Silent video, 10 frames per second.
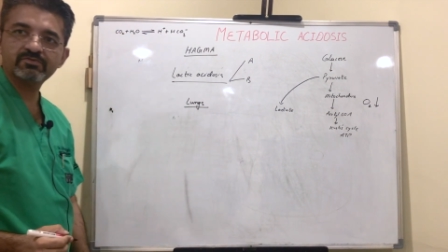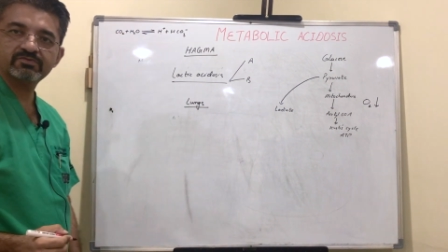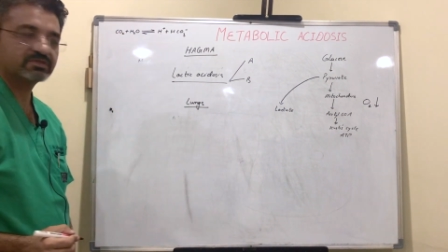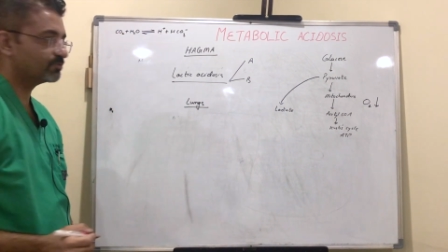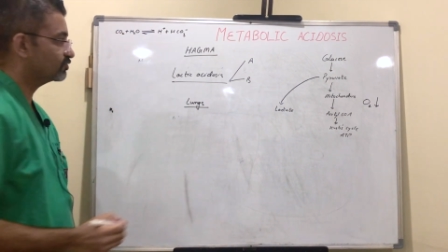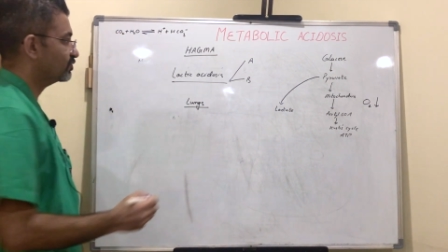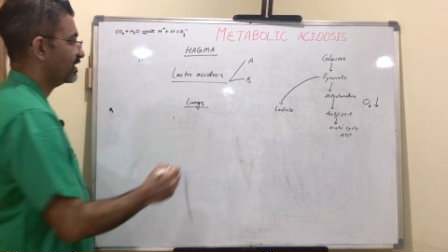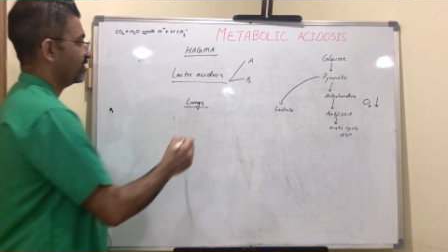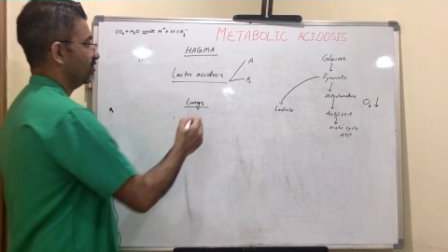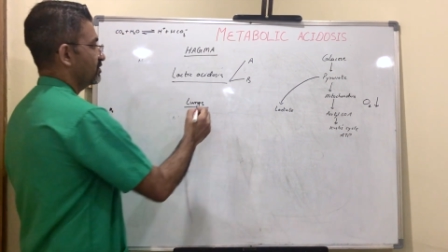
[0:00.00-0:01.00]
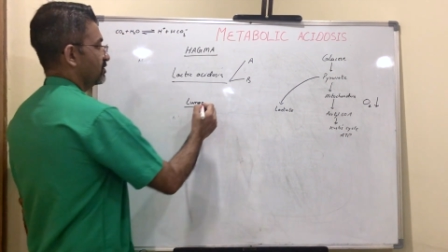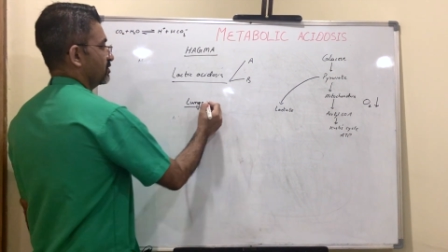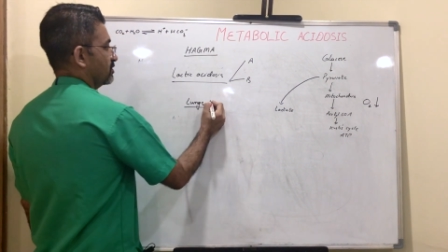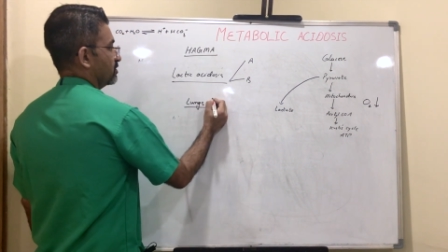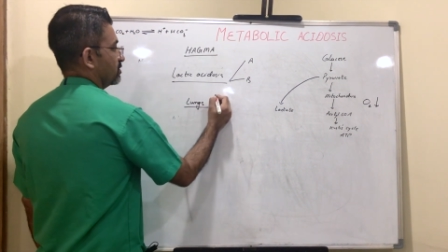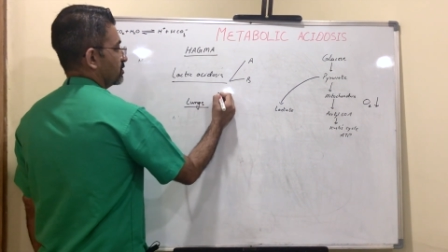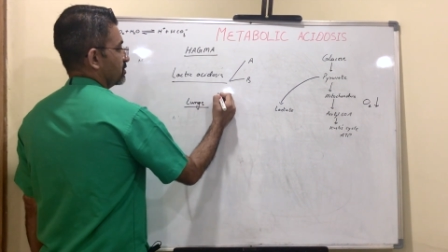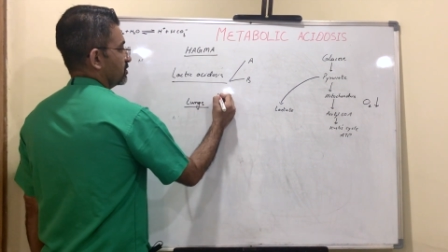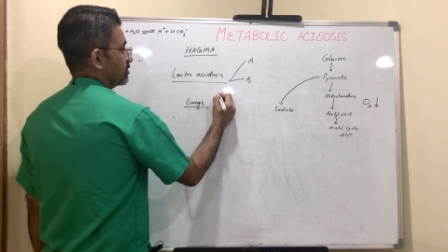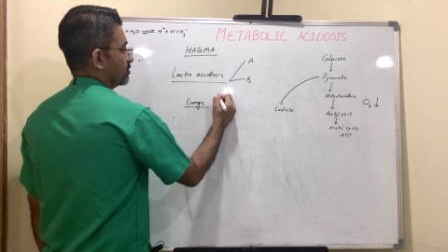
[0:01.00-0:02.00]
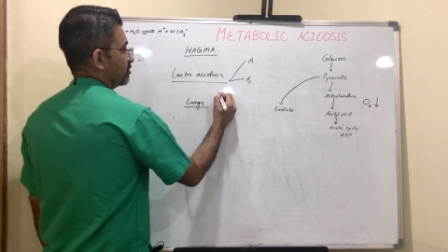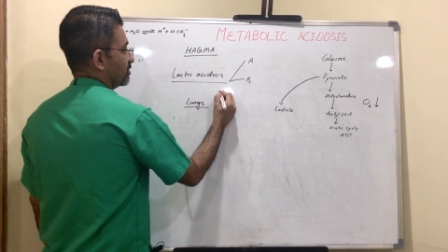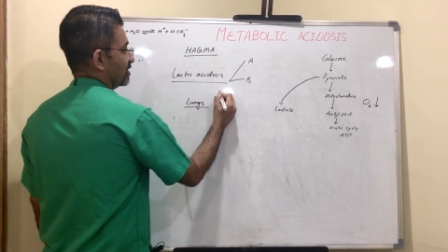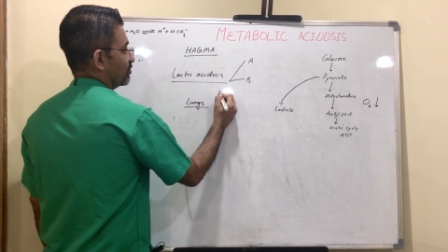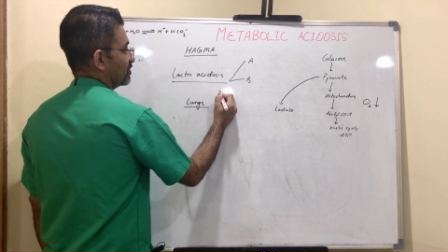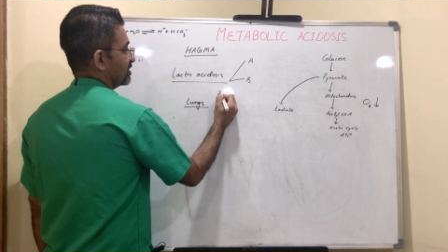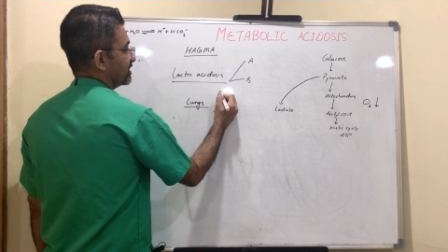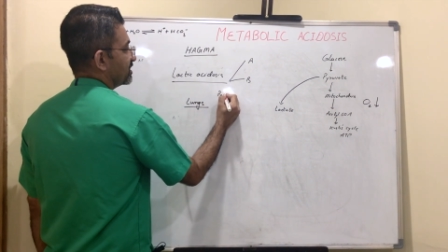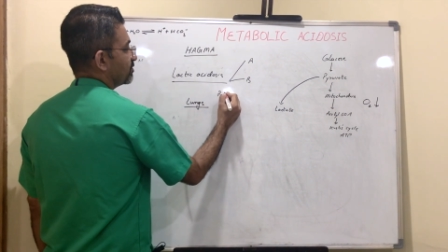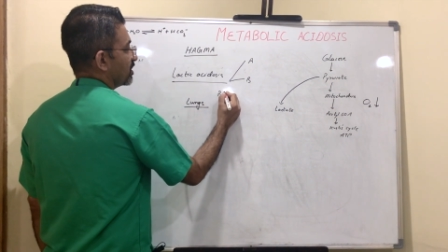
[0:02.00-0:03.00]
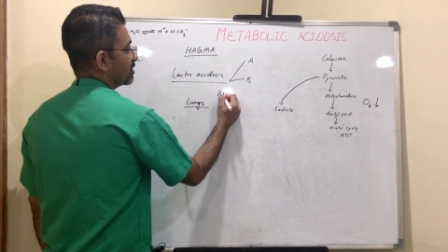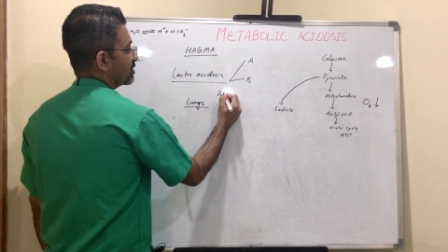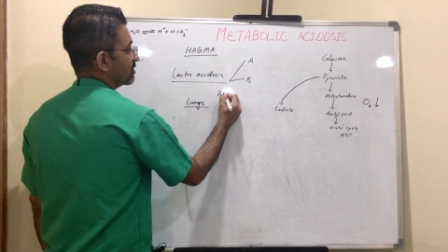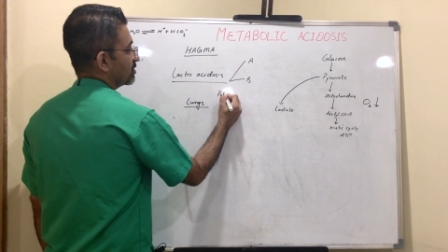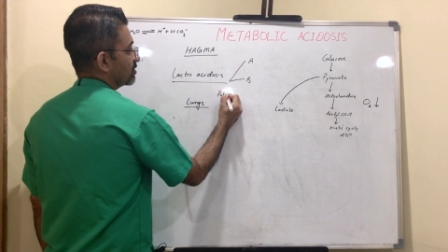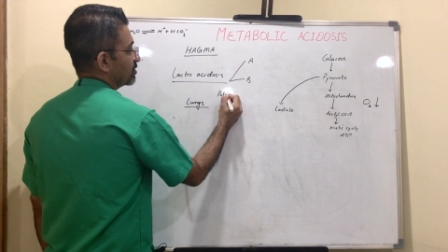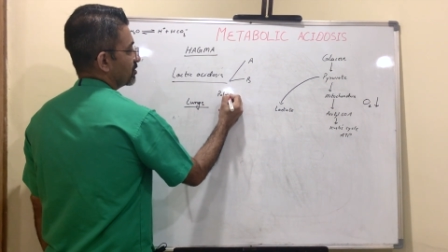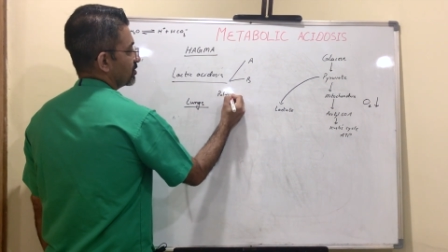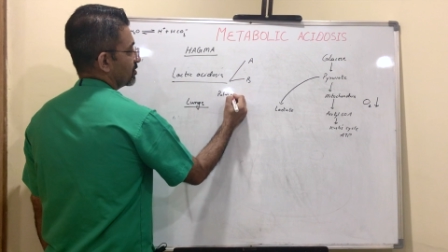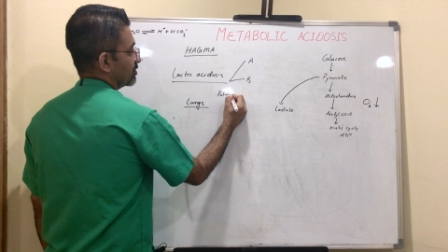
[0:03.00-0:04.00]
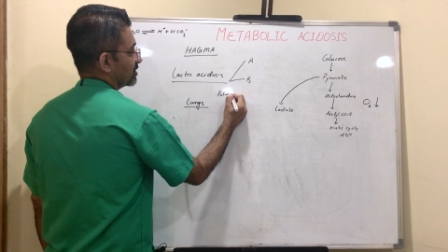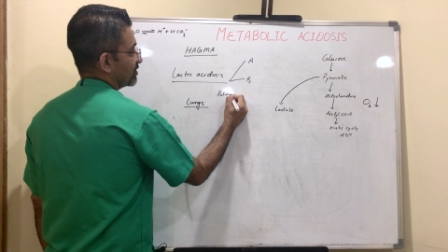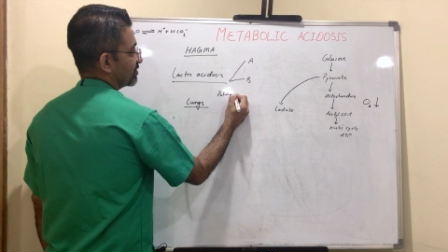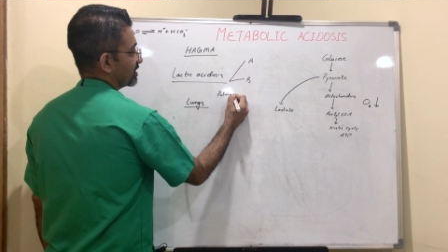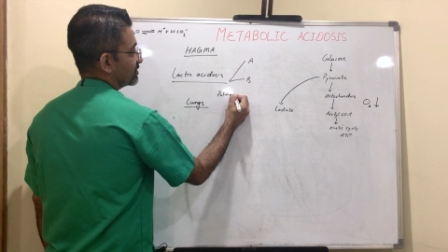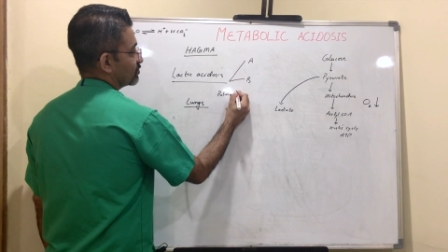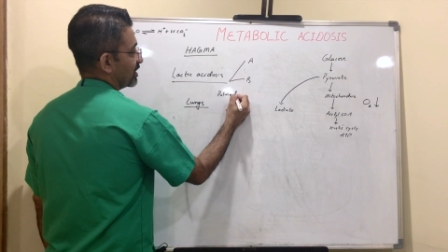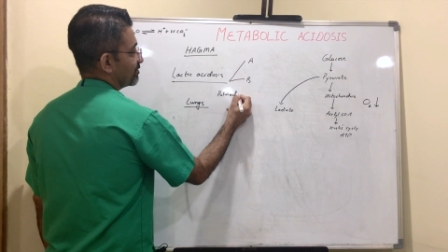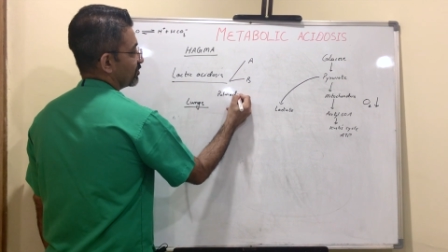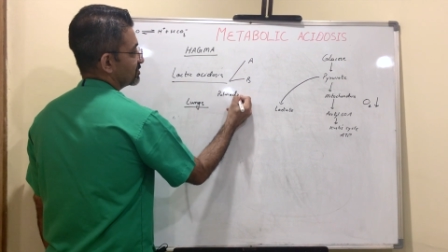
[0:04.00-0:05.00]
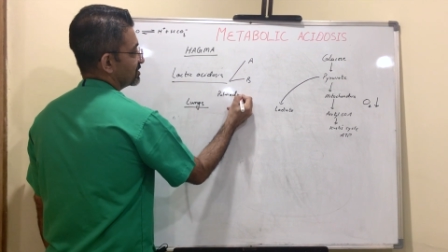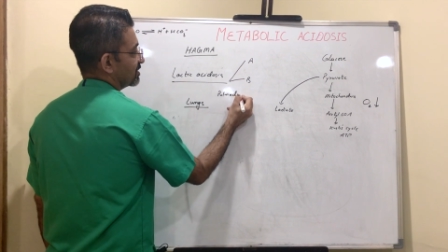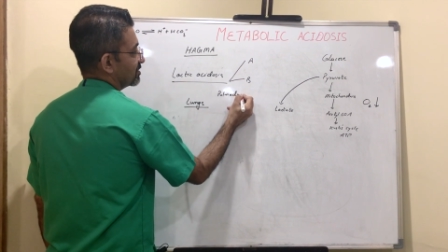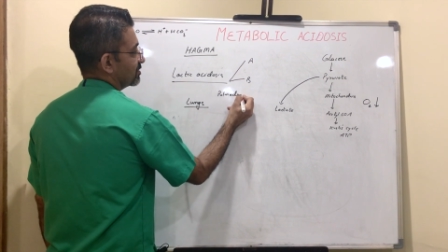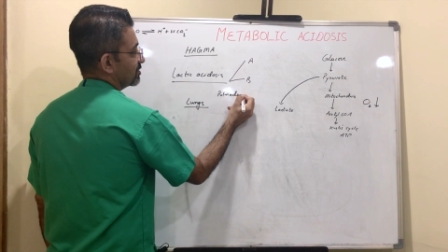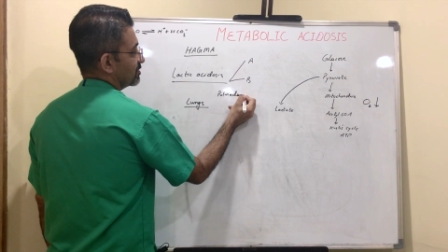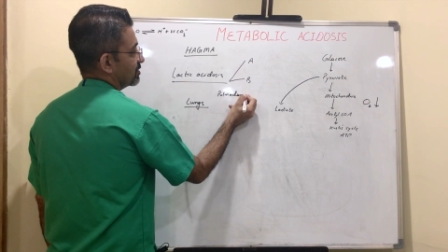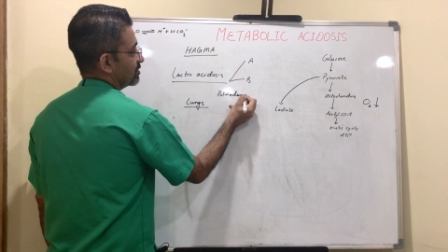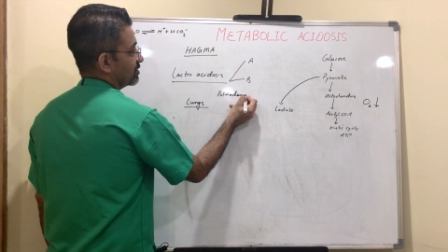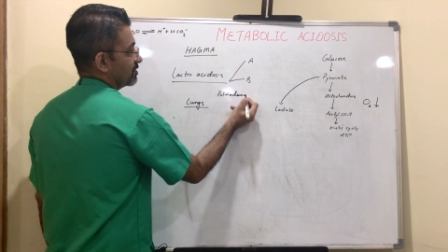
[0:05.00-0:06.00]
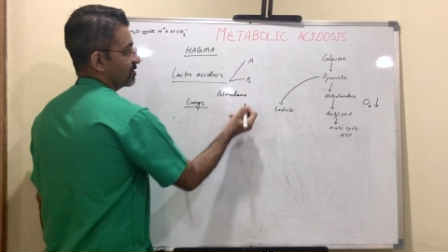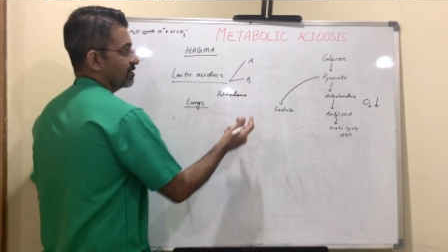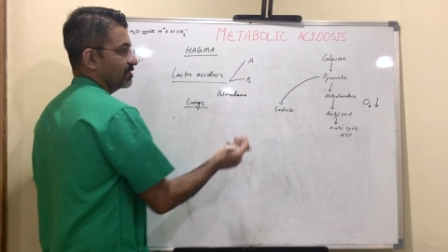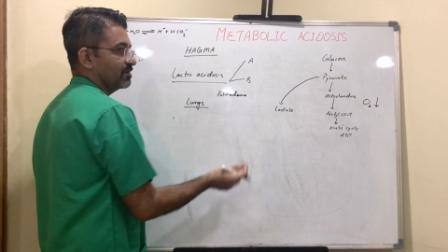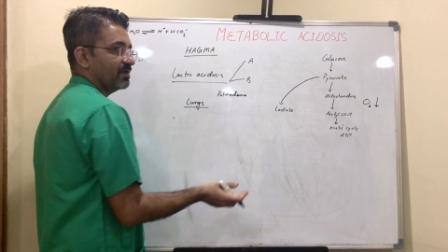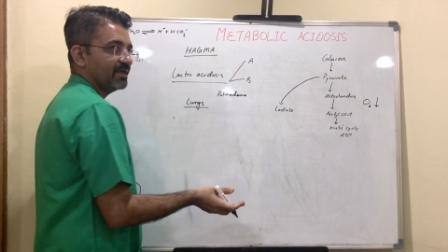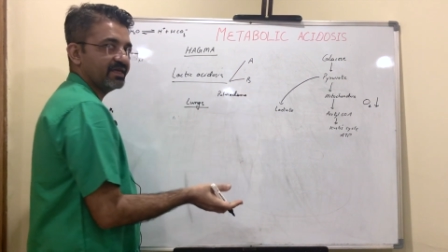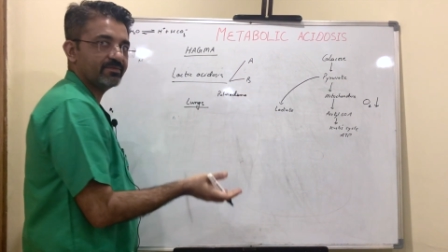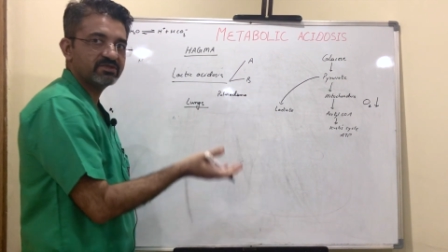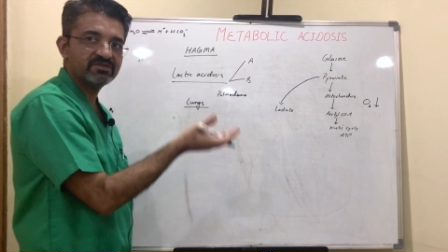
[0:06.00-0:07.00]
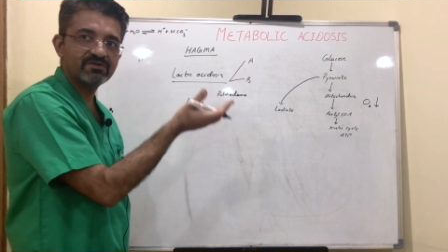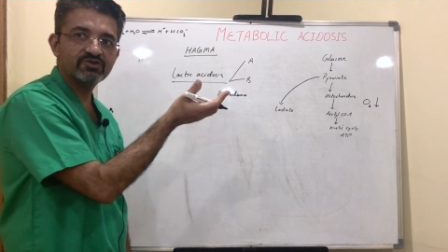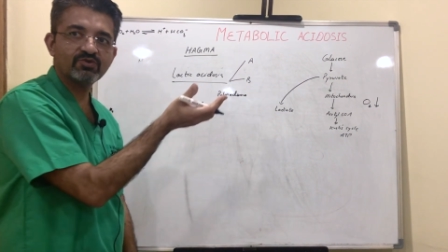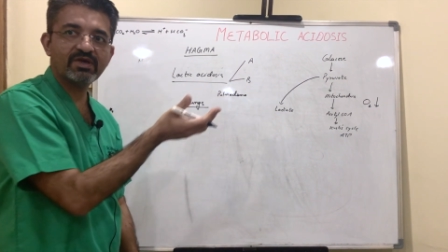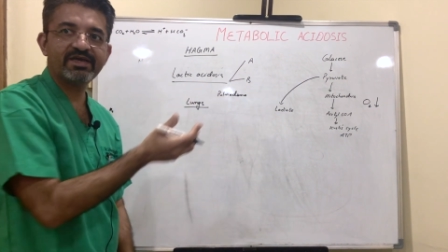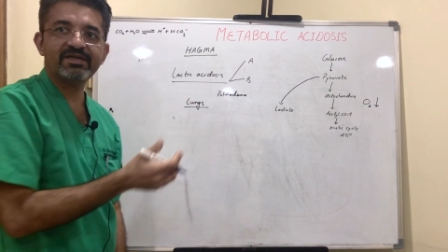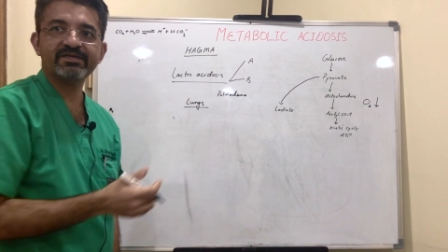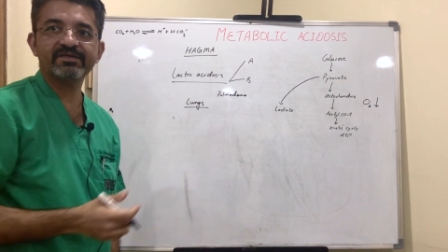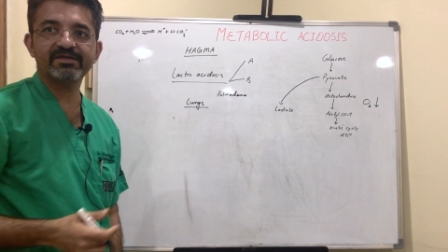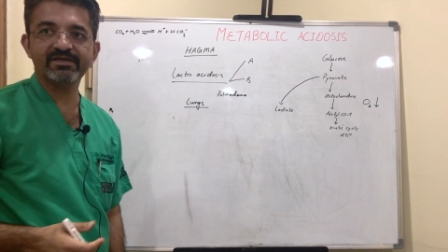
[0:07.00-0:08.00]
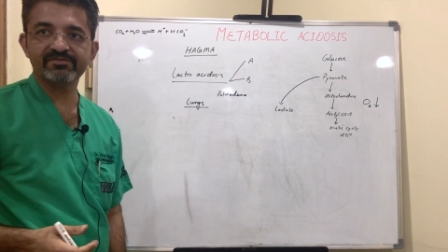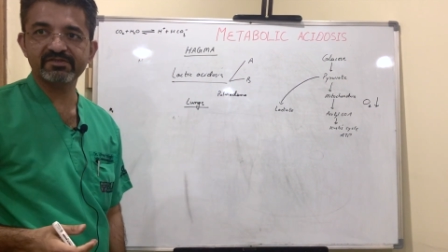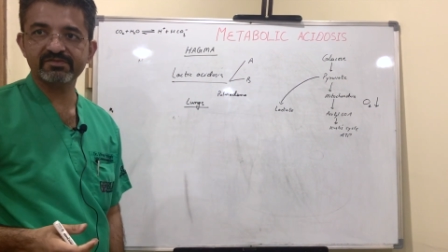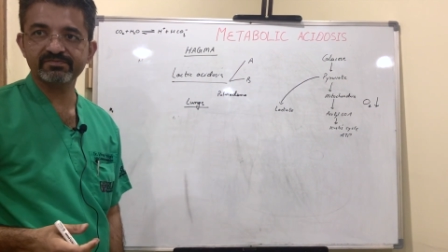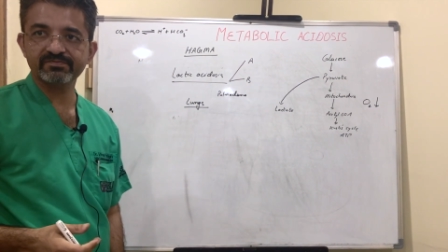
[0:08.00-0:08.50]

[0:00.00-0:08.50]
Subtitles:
Suppose you have pulmonary edema giving rise to hypoxia. ABG will show high lactate levels.